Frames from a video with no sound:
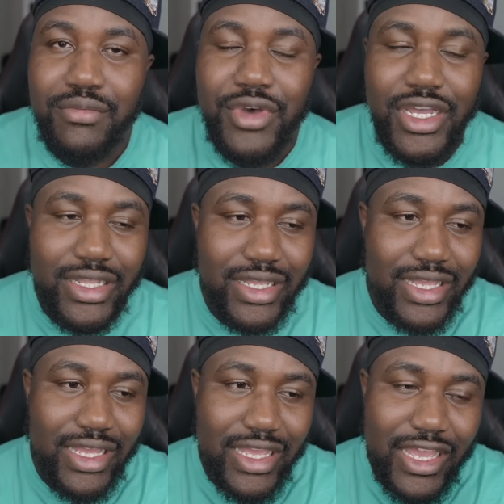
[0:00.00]
But
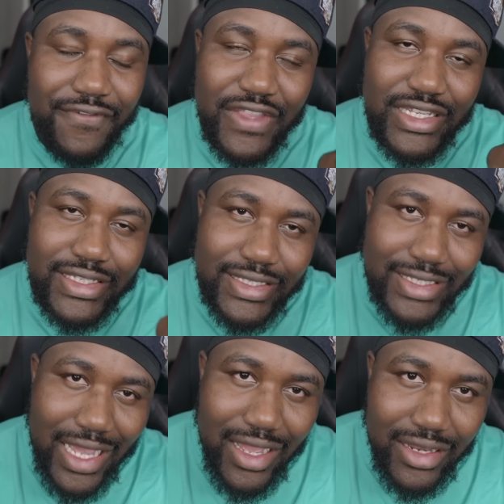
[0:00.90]
if the
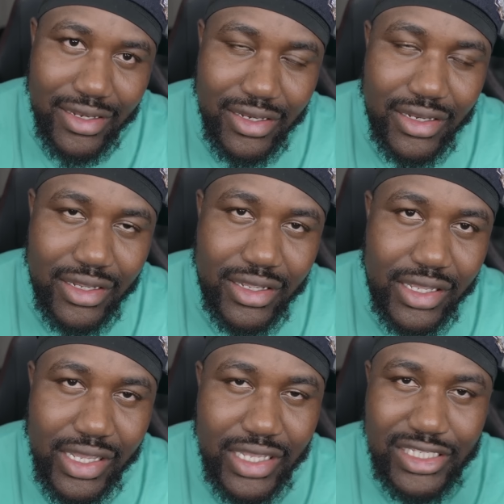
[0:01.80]
son
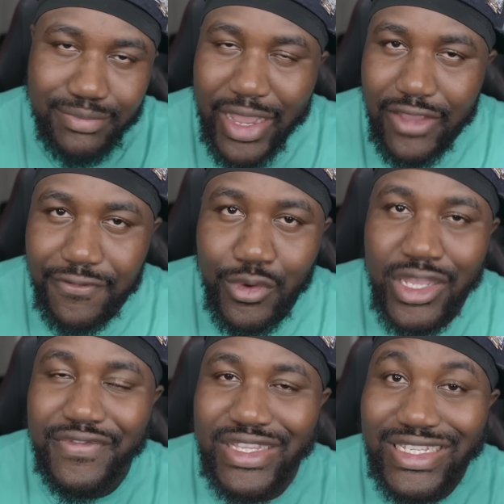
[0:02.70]
is spiteful,
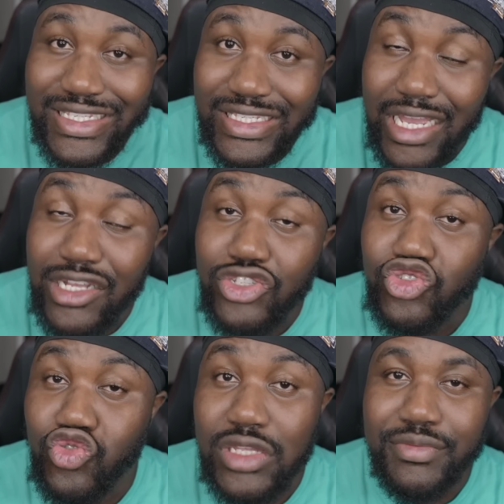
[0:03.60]
if the son
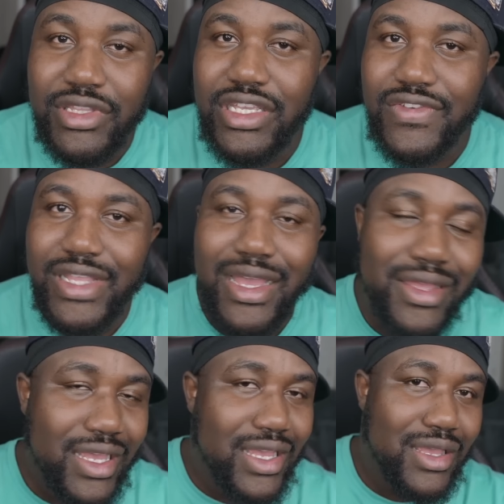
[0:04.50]
truly believes that
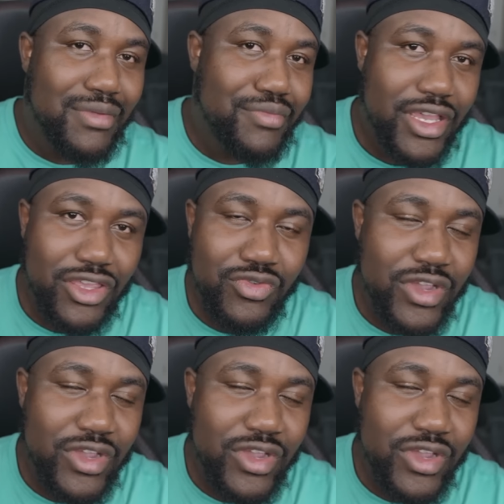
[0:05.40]
Big U